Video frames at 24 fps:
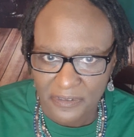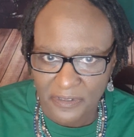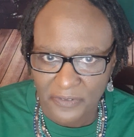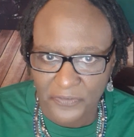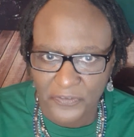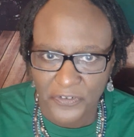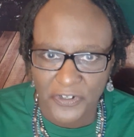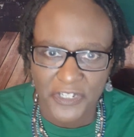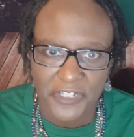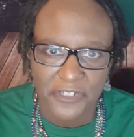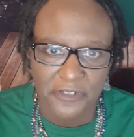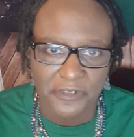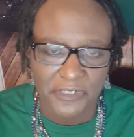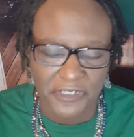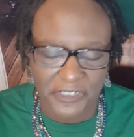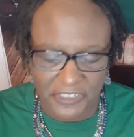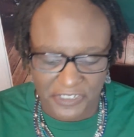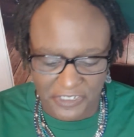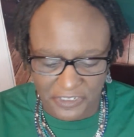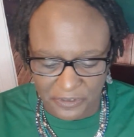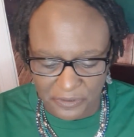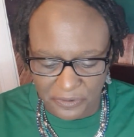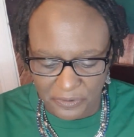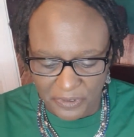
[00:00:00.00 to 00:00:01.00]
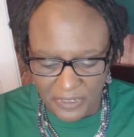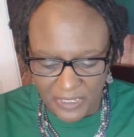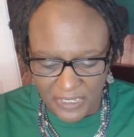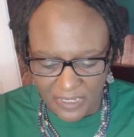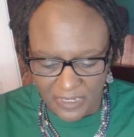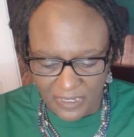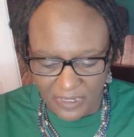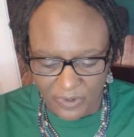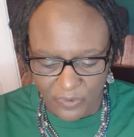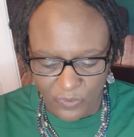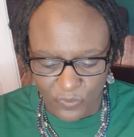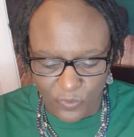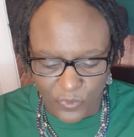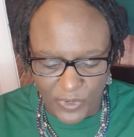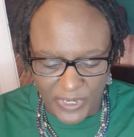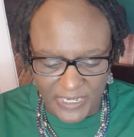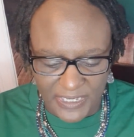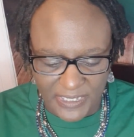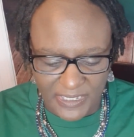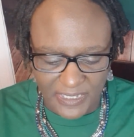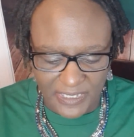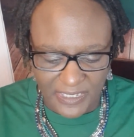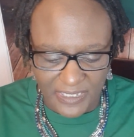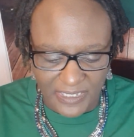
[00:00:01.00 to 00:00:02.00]
for you to do
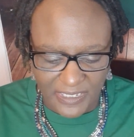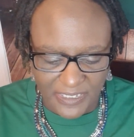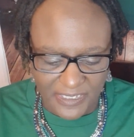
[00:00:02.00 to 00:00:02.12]
when